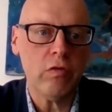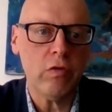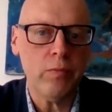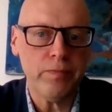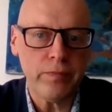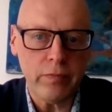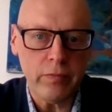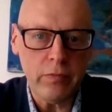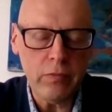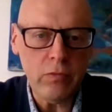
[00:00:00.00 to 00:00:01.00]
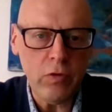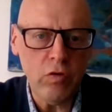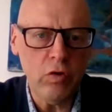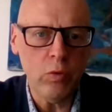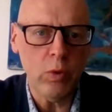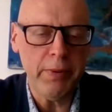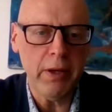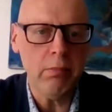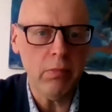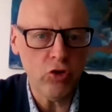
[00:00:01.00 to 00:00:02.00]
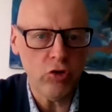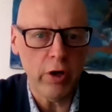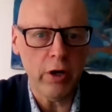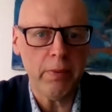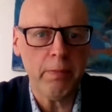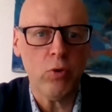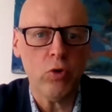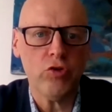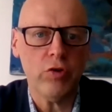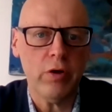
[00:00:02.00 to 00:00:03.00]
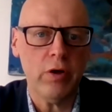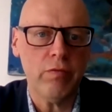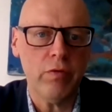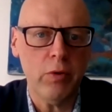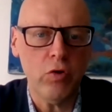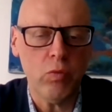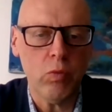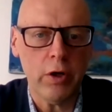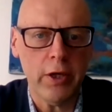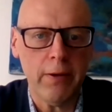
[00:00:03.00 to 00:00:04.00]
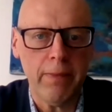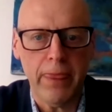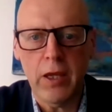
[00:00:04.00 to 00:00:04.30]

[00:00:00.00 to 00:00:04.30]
So there will be a much higher proportion of remote working